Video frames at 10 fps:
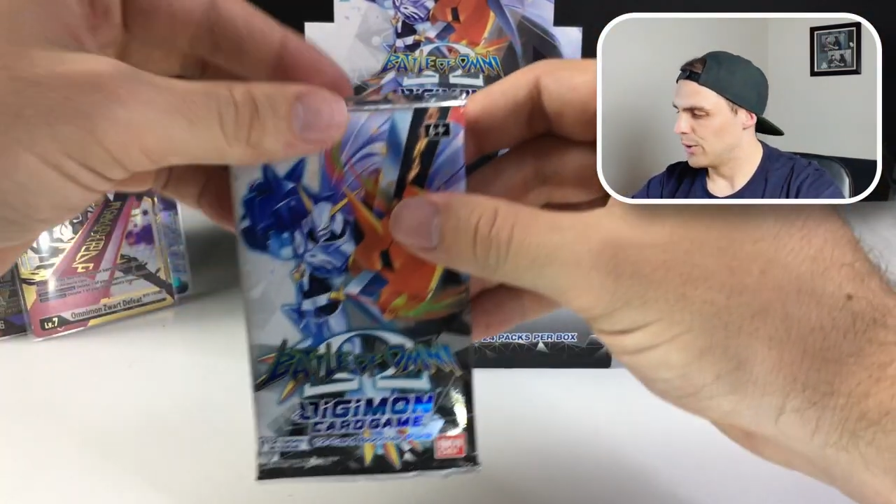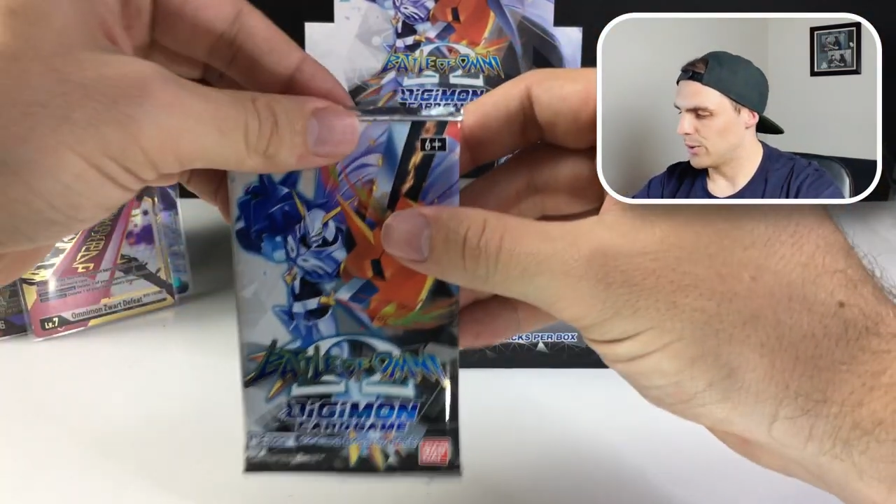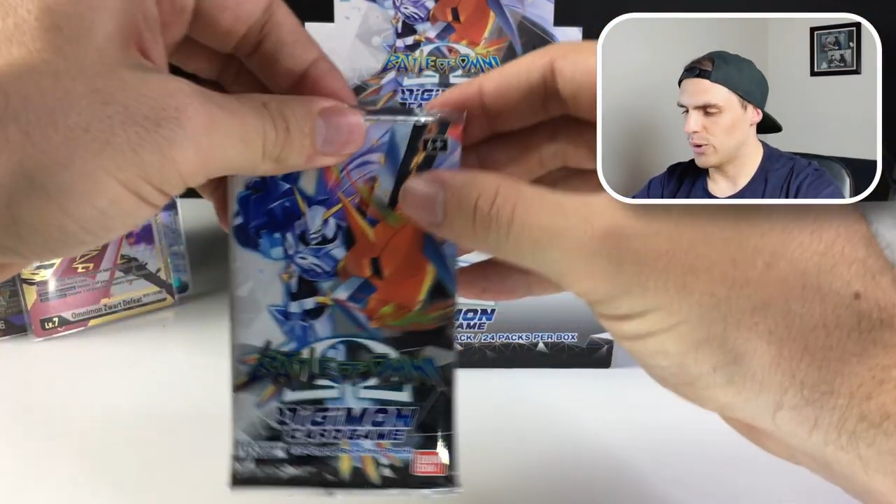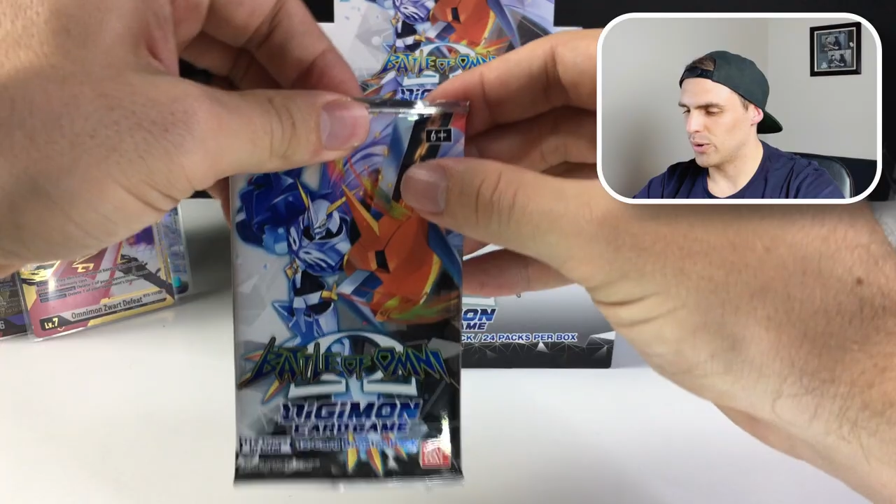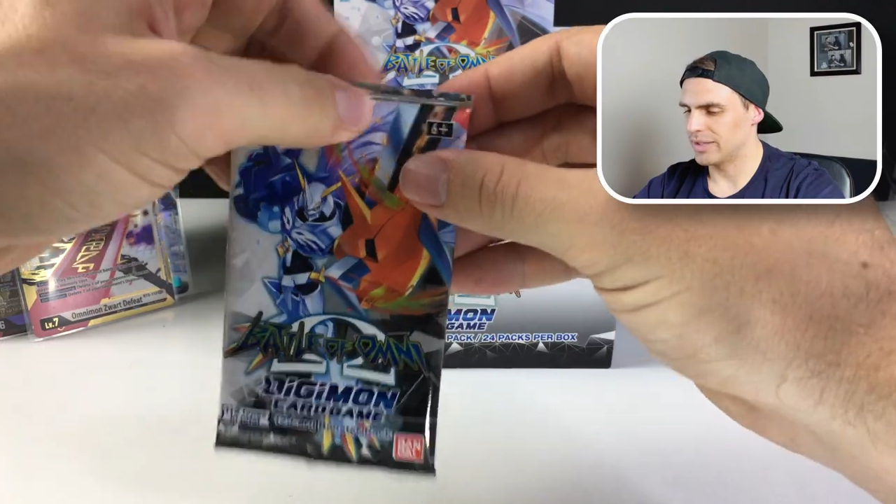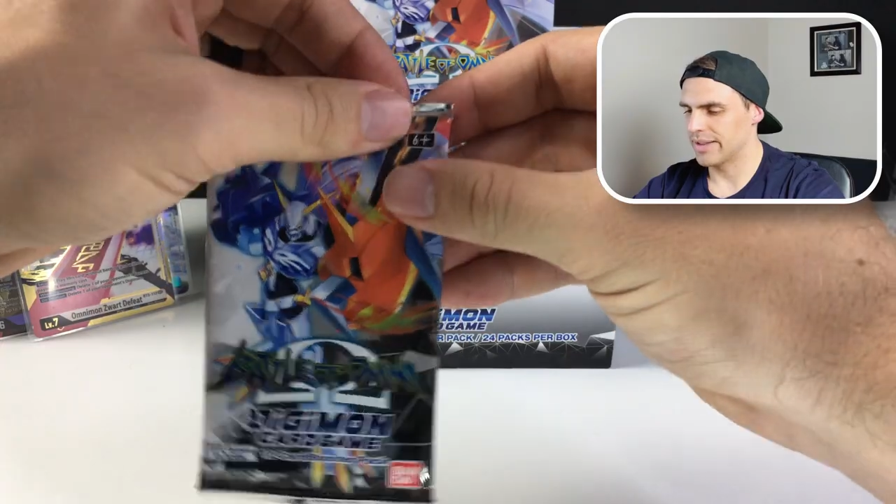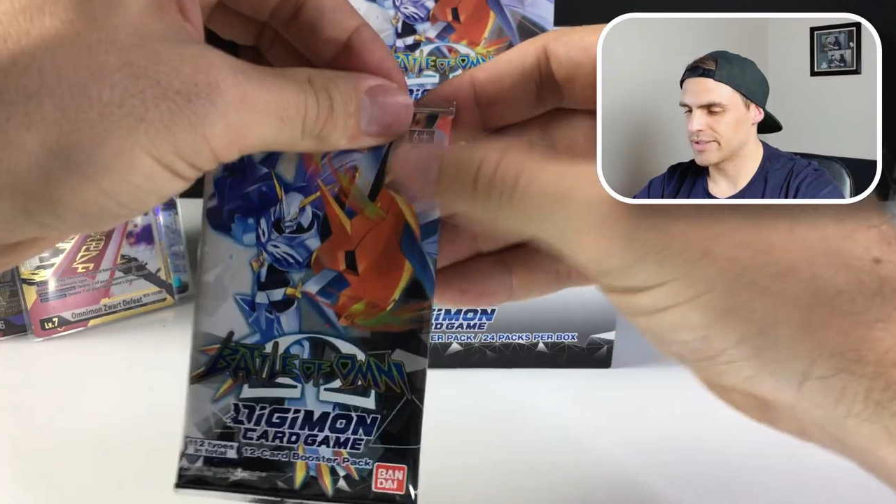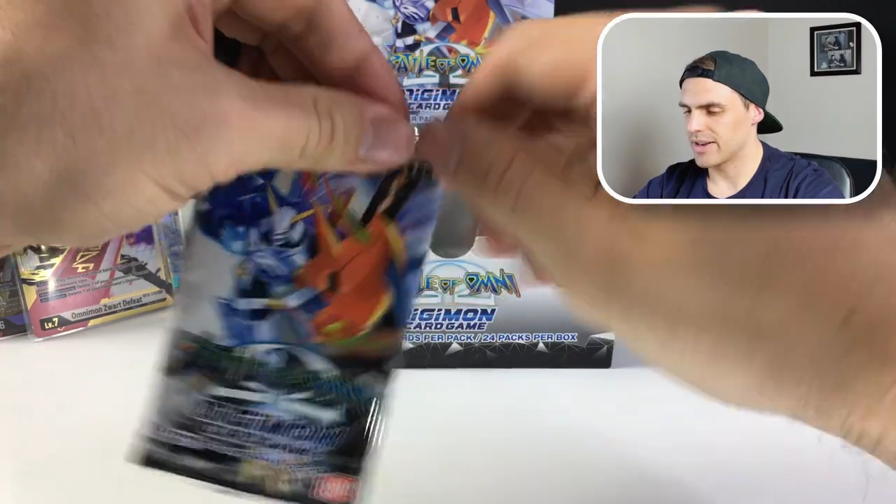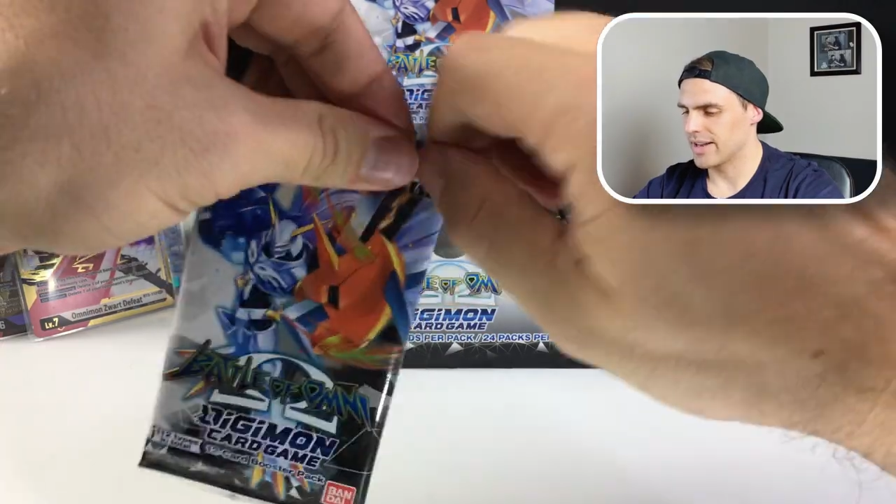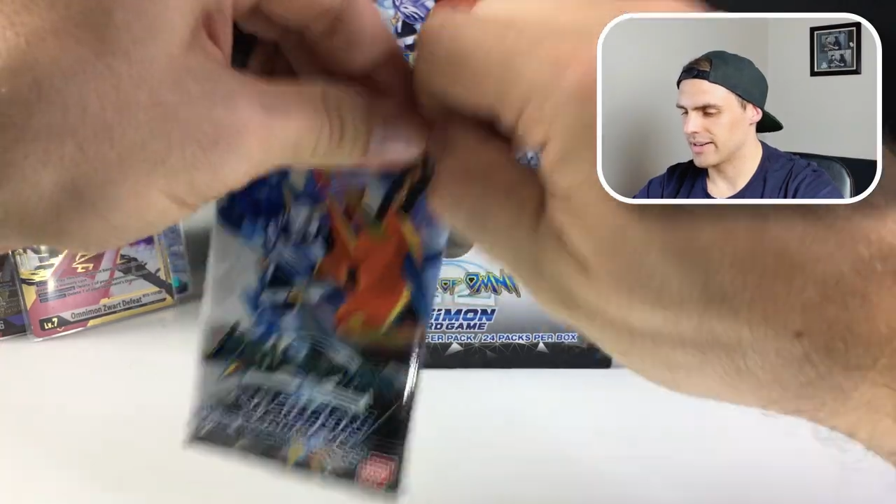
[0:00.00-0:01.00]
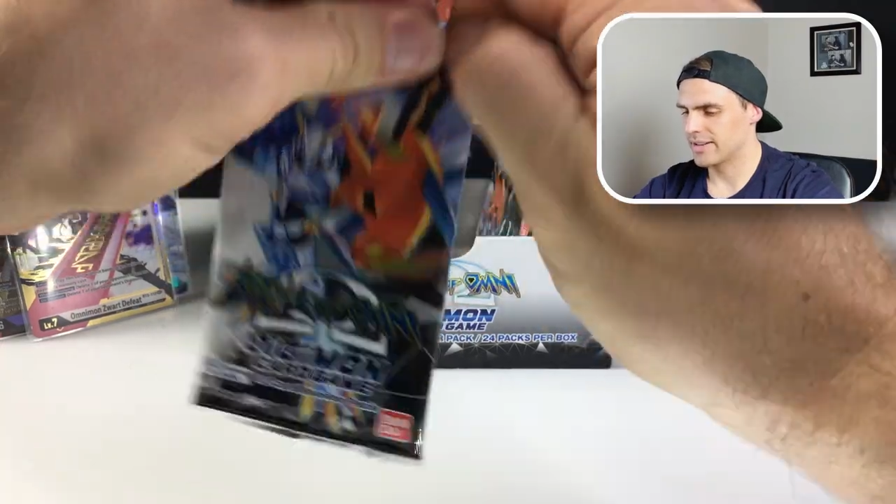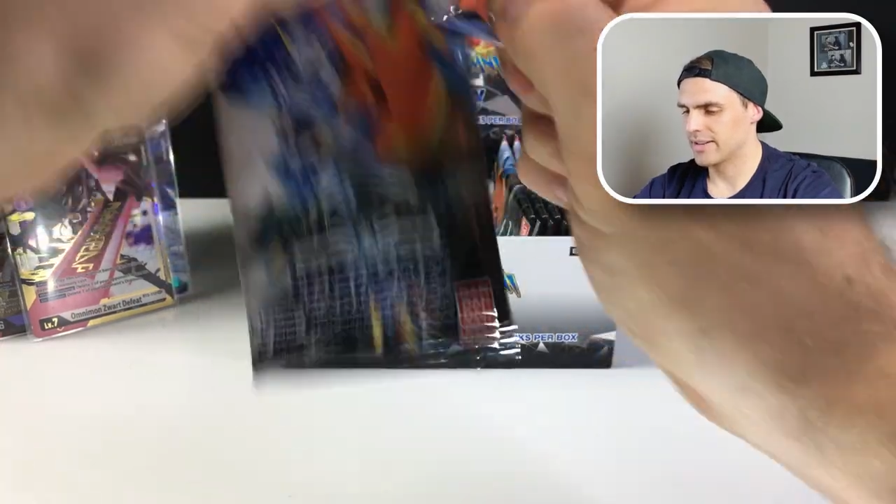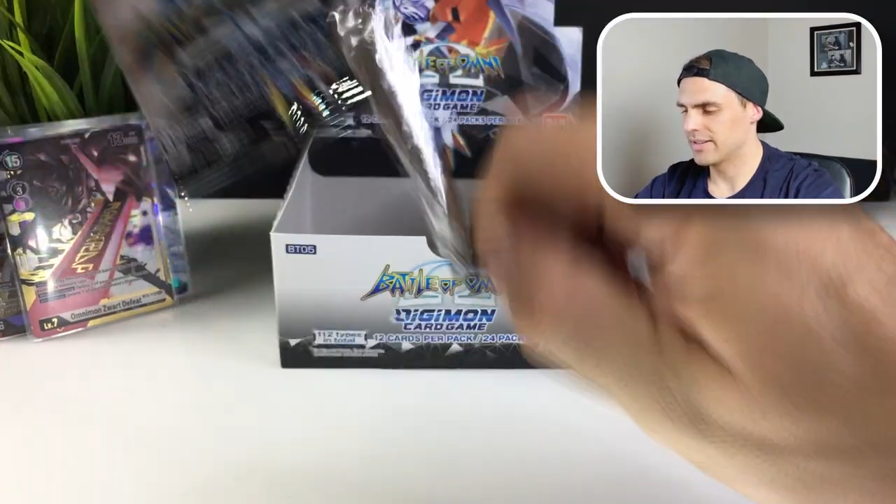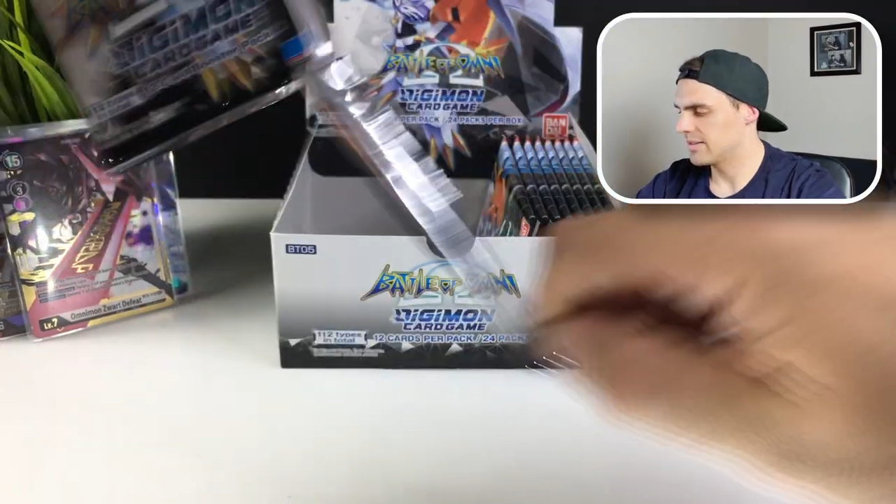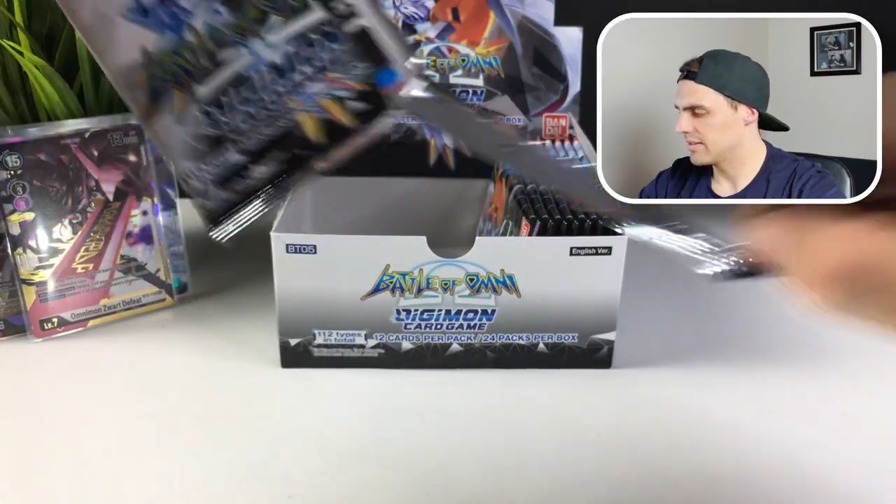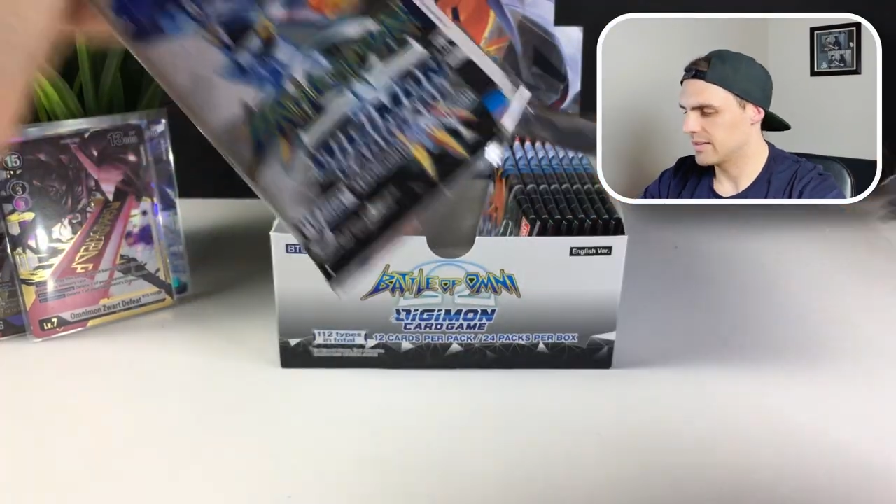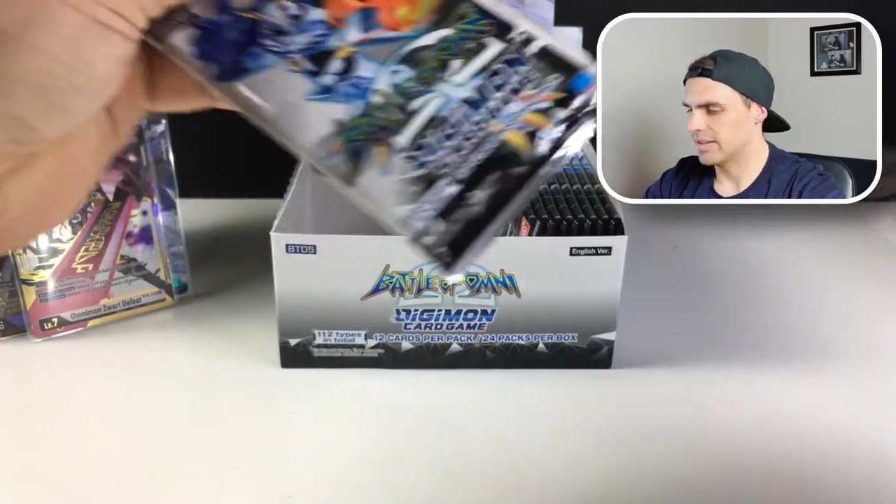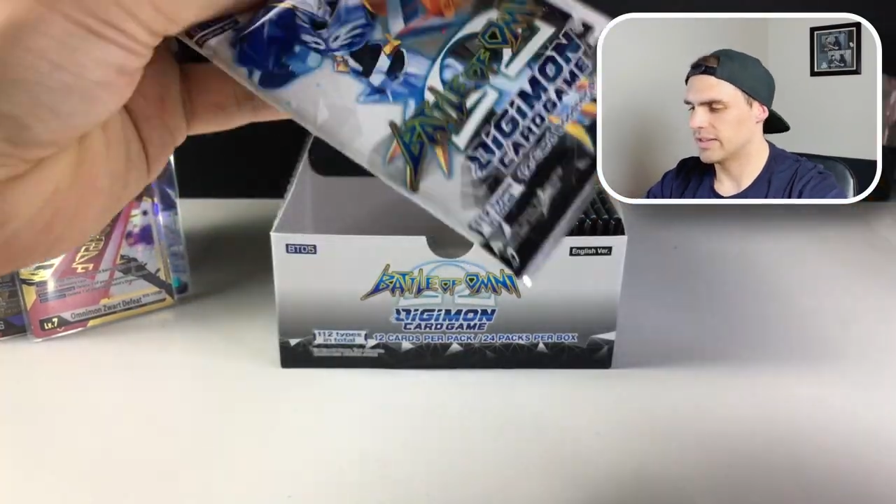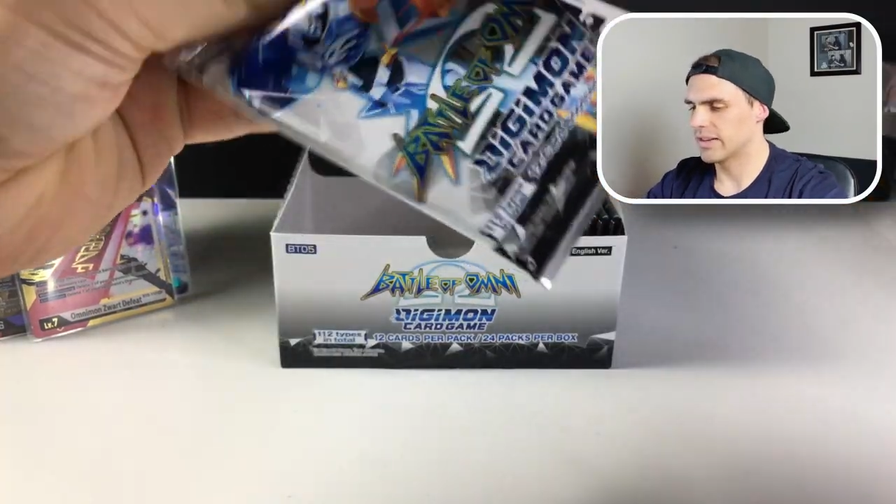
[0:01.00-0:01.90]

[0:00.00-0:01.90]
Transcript: Oh, left side. You've